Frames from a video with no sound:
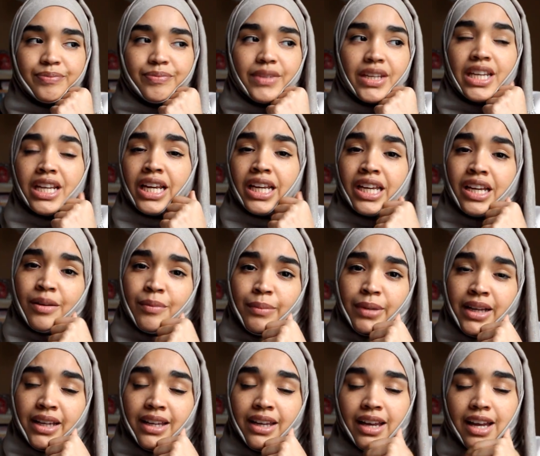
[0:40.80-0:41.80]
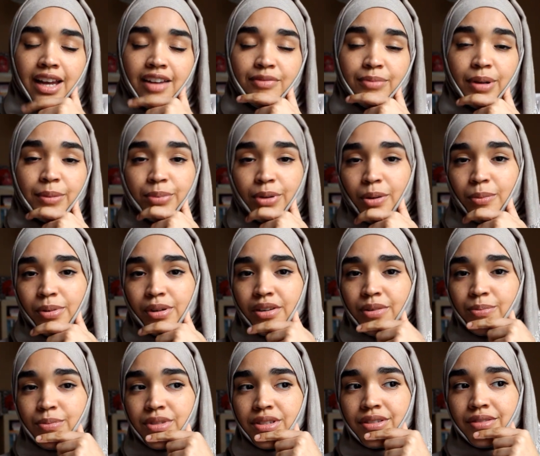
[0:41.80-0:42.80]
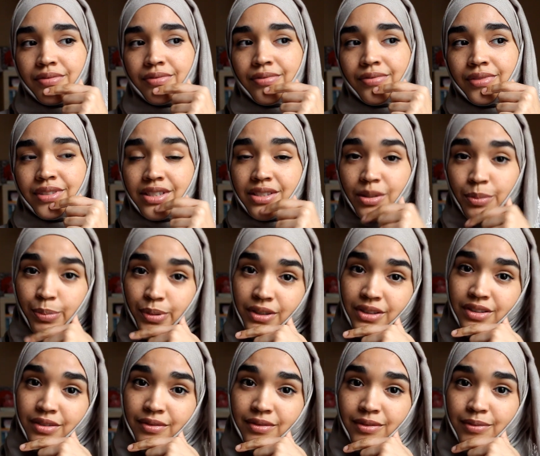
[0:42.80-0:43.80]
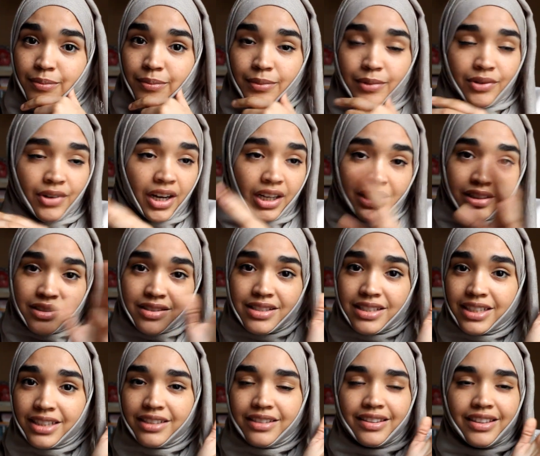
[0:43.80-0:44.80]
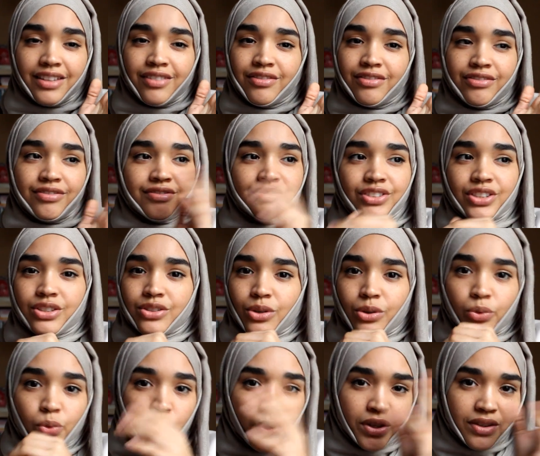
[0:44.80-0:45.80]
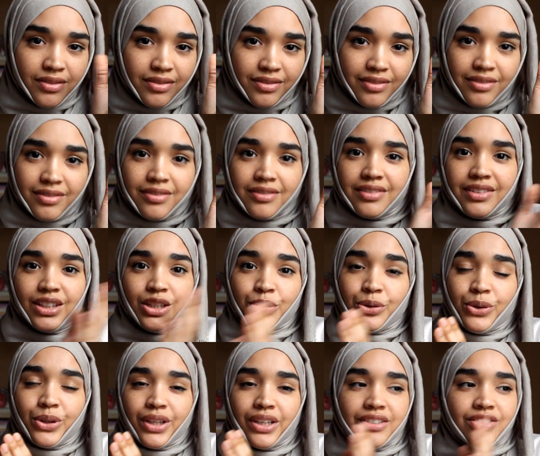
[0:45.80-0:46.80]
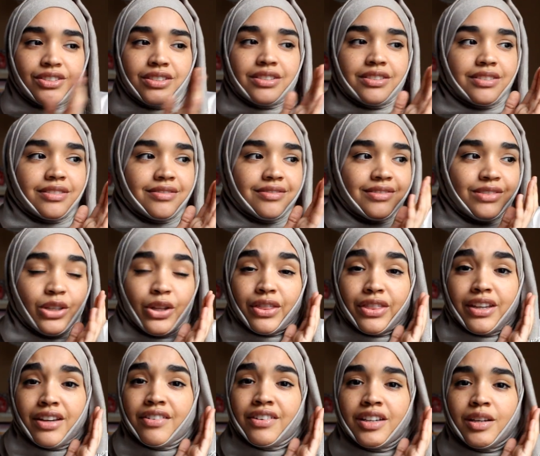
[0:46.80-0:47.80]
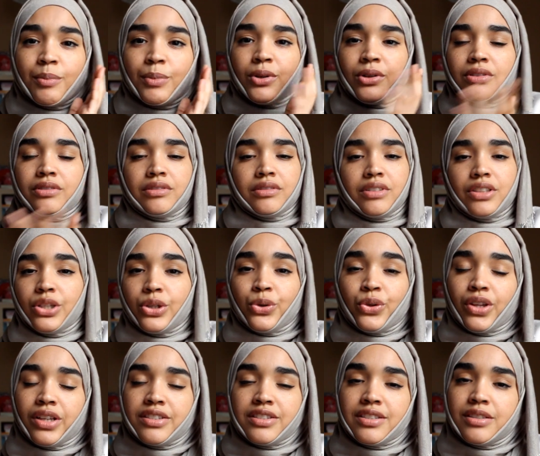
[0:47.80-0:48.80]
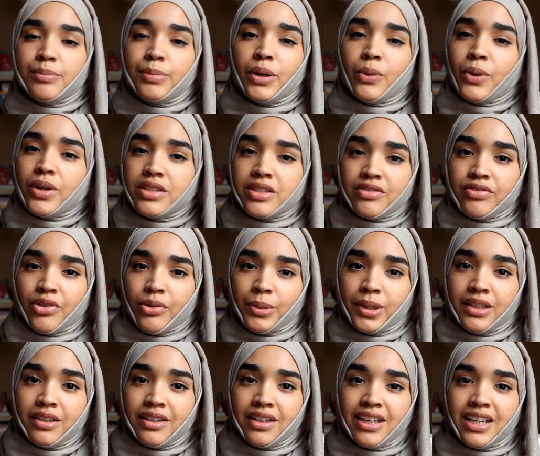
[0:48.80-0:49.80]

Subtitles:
and I come back. Have my problems disappeared miraculously? They've just go, you know, they're just not there anymore. No, they'll still be waiting for me.